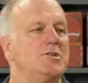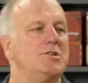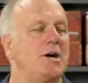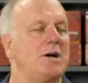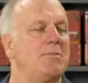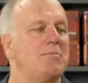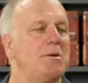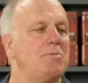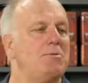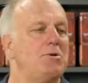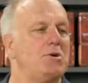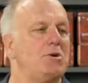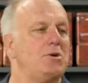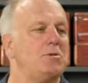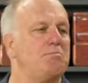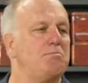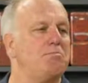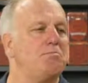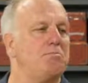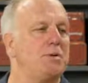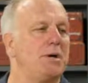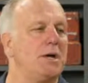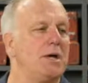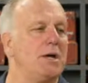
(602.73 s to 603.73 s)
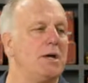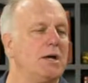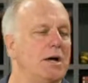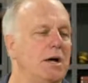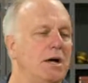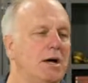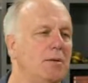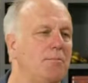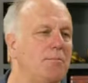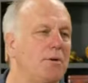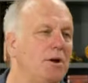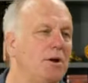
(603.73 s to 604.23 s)
maybe you could ping
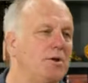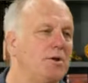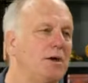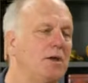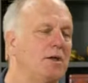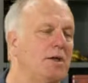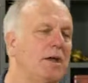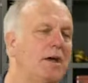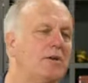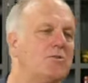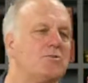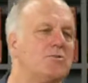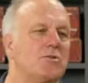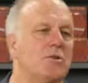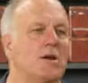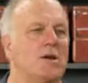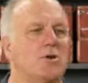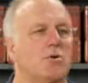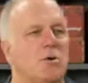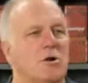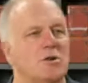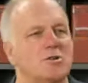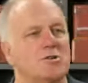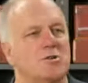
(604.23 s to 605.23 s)
Mardell and ask her that question.